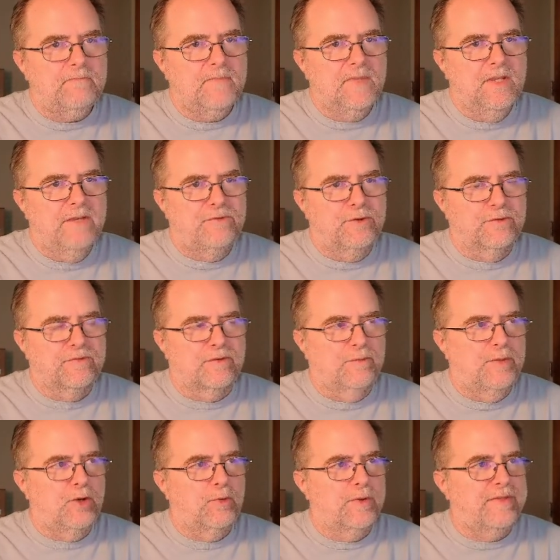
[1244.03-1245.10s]
If you're
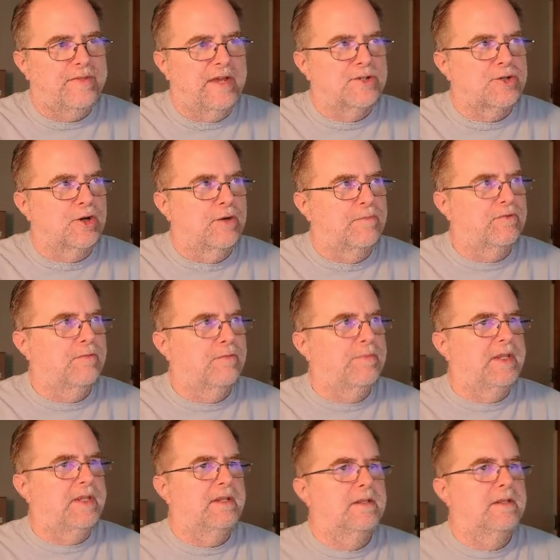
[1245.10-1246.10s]
familiar with that term from the